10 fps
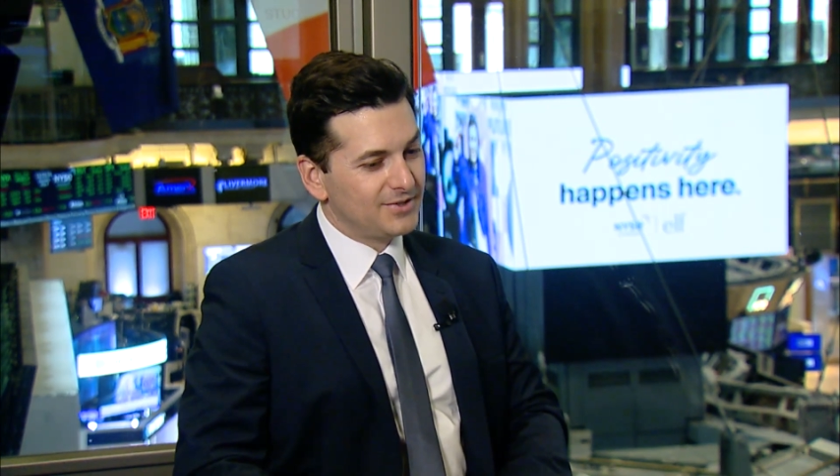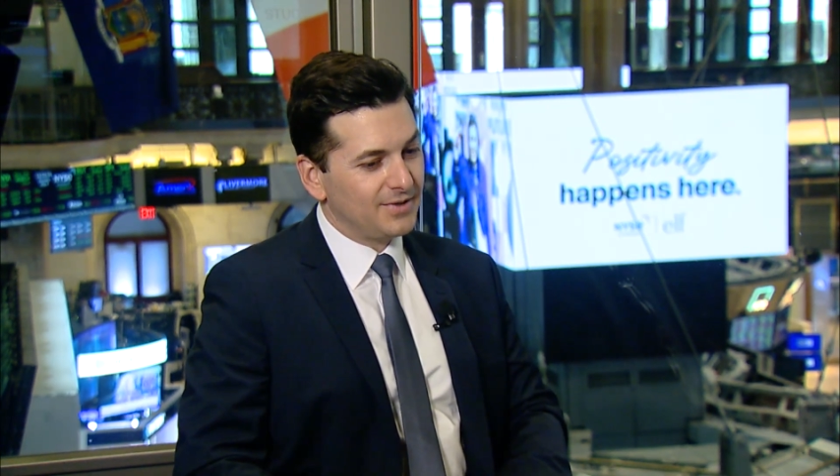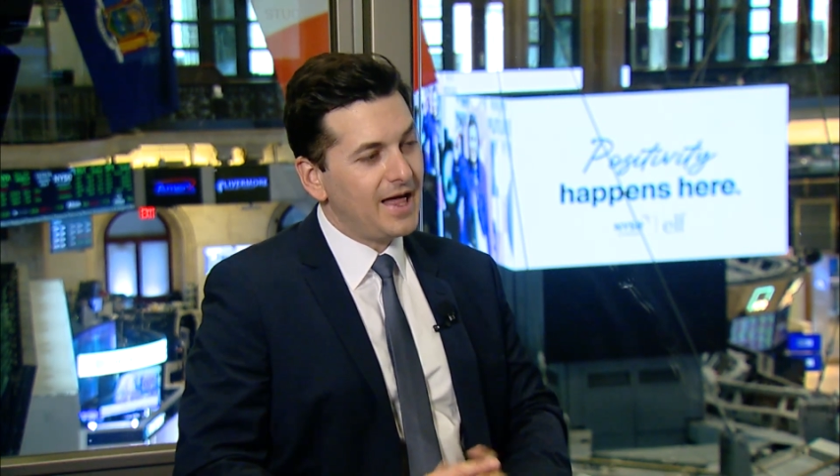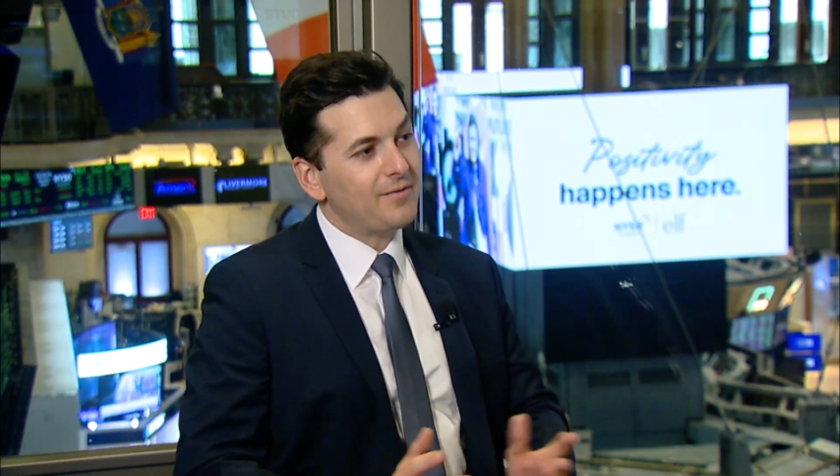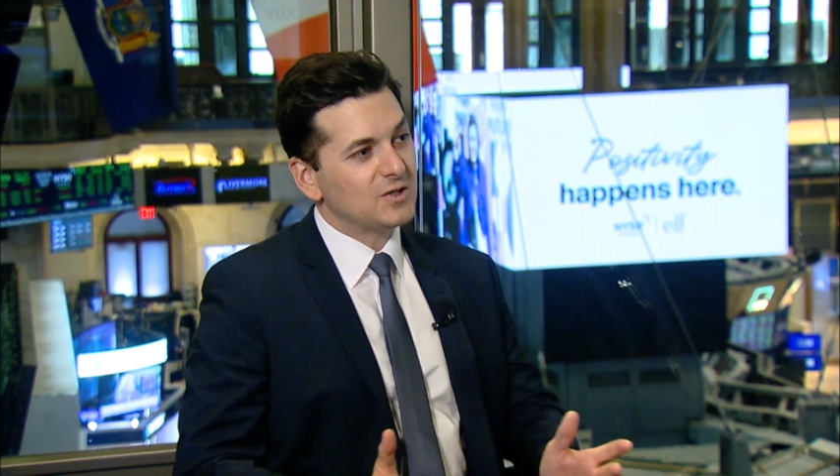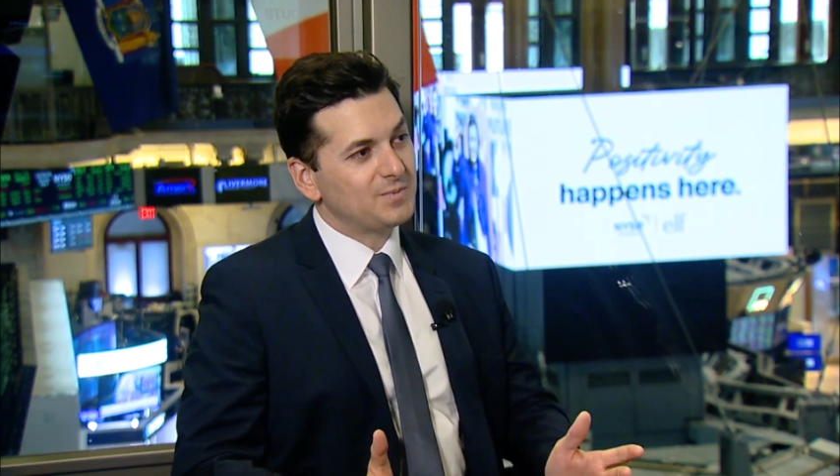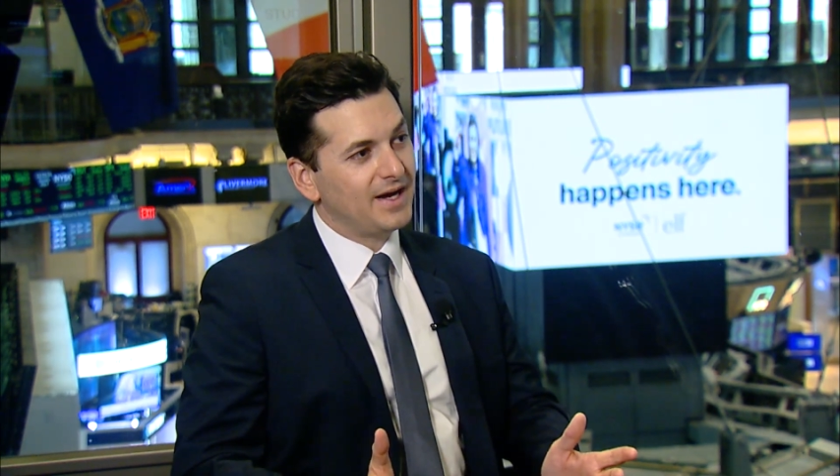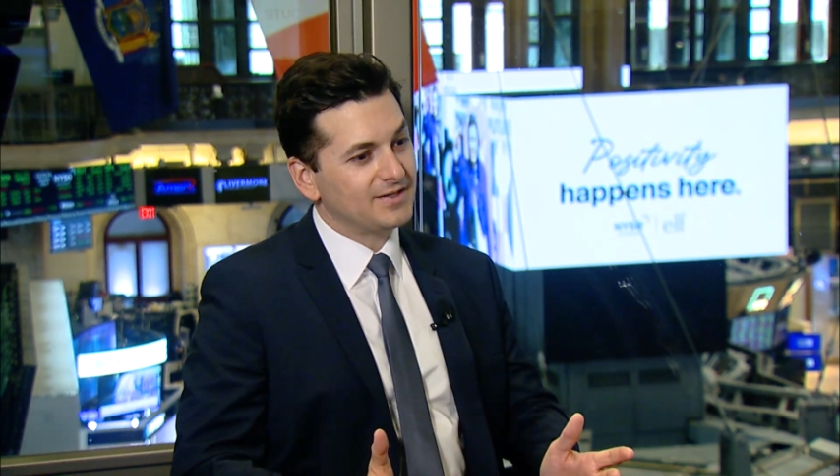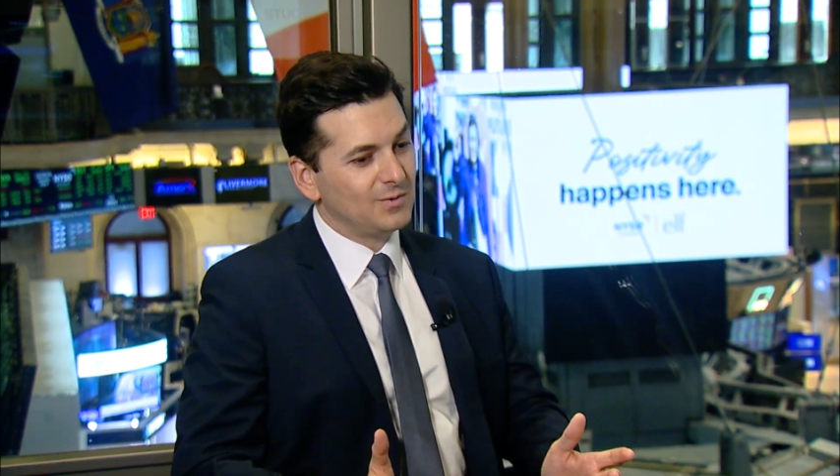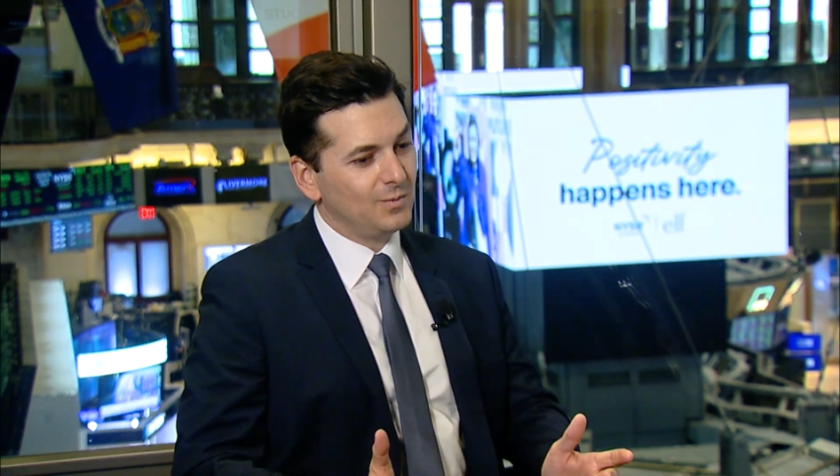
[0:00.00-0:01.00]
So in that
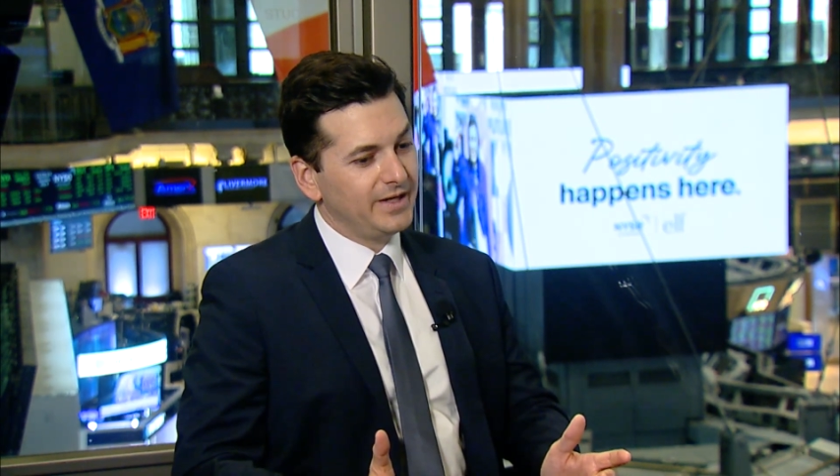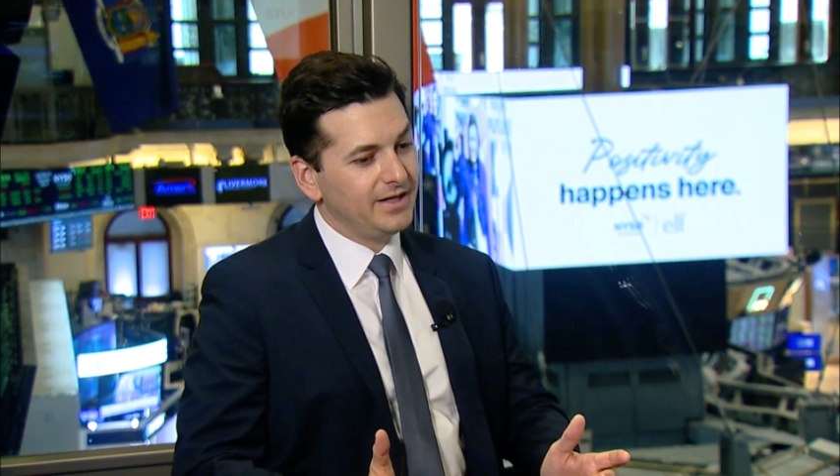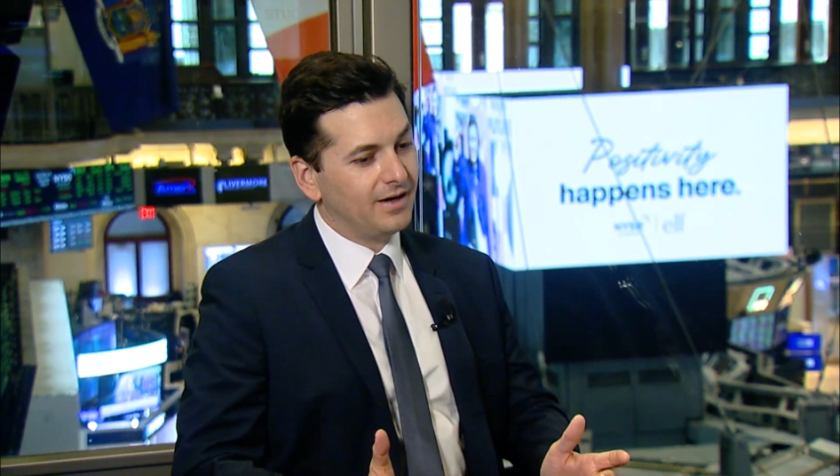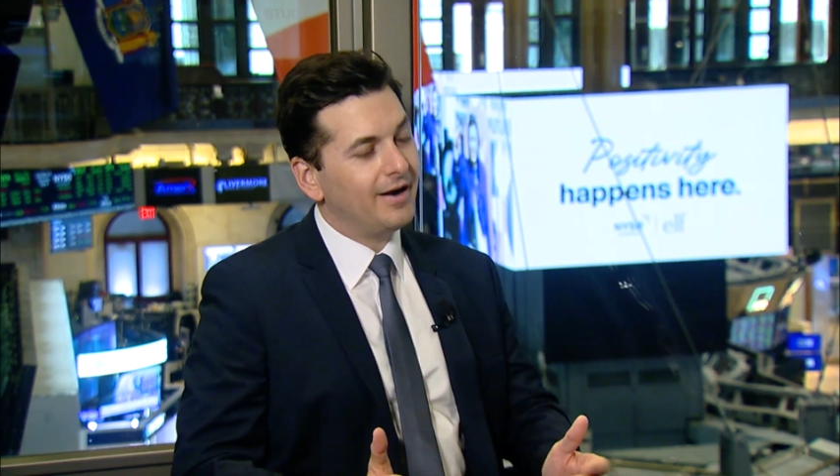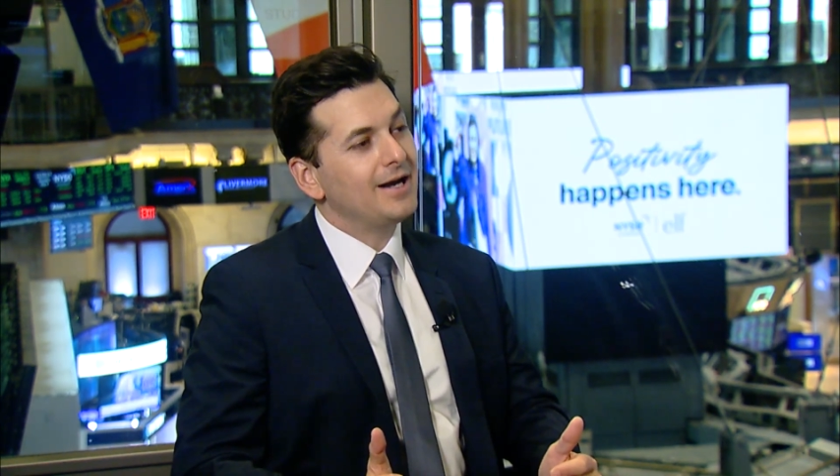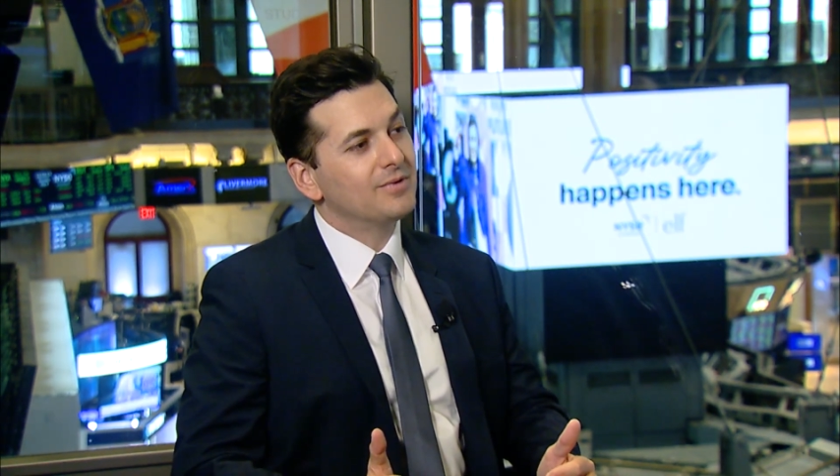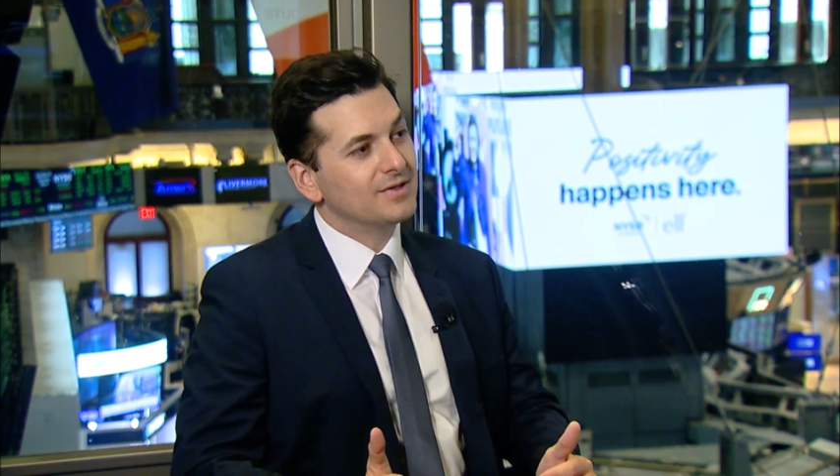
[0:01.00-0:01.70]
respect, we are able